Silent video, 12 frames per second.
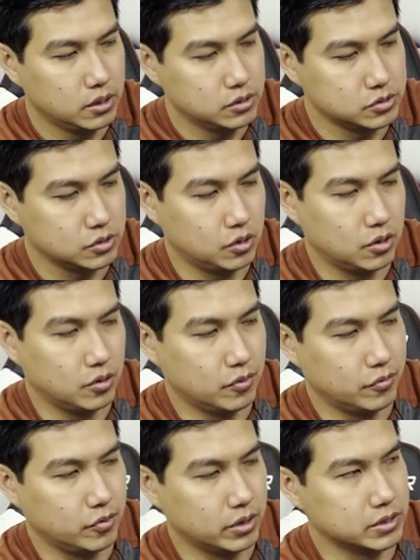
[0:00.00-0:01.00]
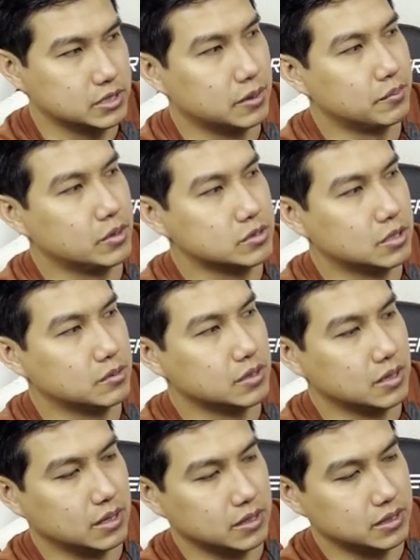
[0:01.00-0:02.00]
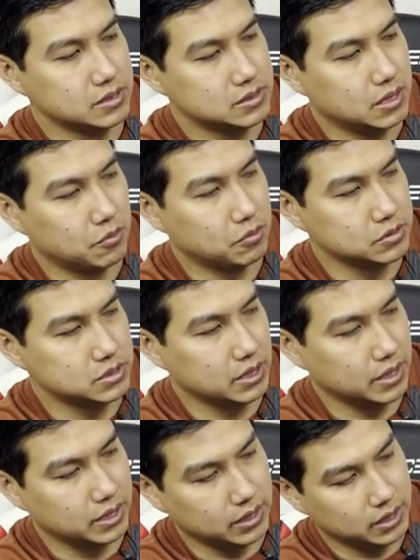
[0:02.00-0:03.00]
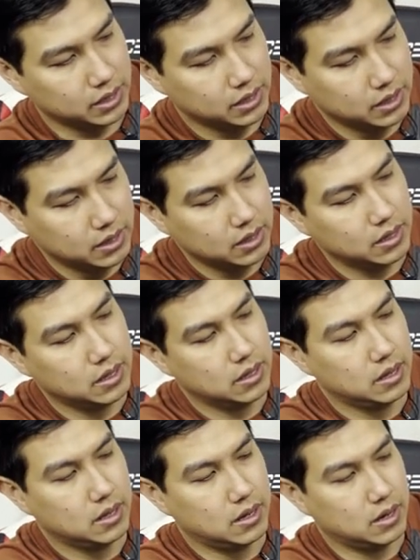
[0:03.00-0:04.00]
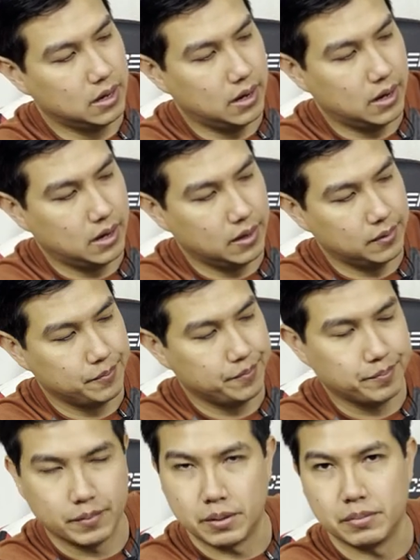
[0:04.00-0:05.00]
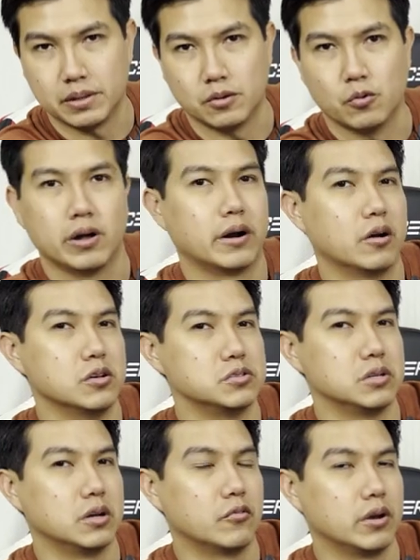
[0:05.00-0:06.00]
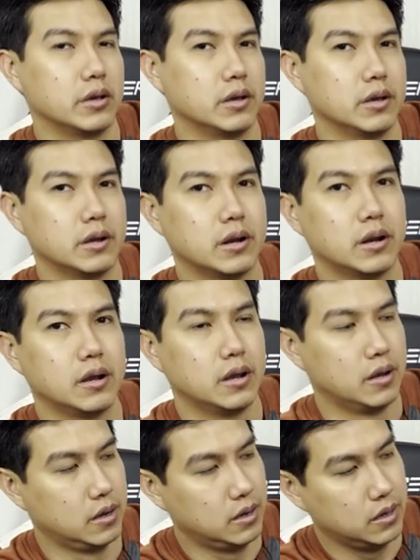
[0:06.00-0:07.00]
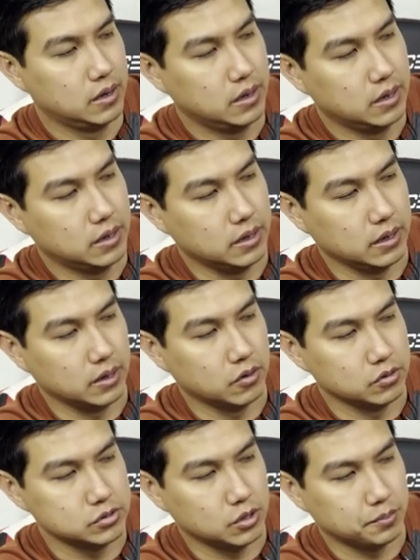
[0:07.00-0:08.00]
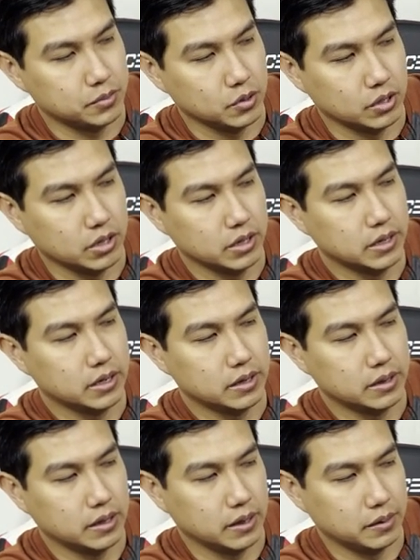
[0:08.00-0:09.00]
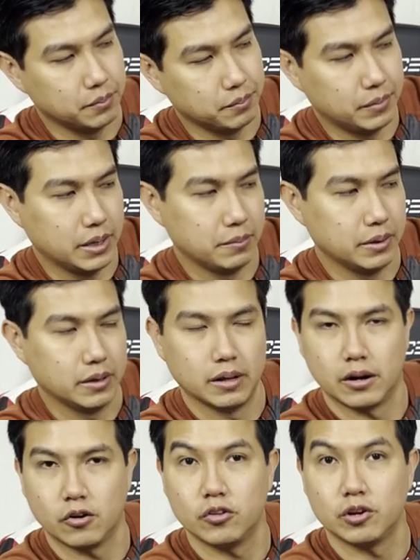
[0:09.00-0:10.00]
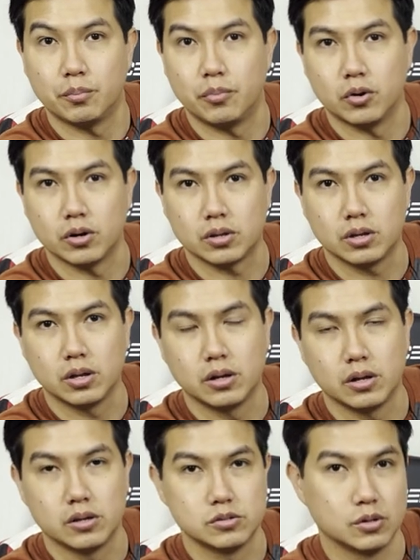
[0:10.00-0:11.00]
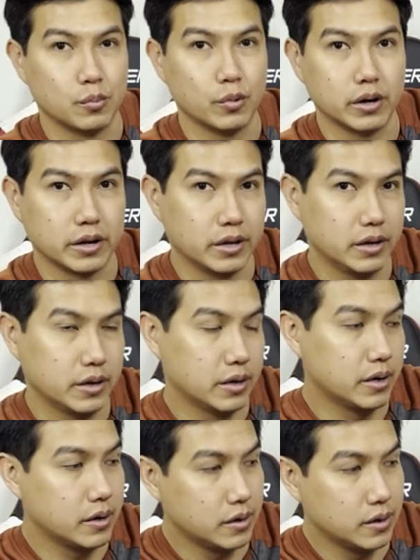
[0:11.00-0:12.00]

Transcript: so for example something like this I will say uh, maybe the water goes in right here it goes up to here then maybe another port somewhere here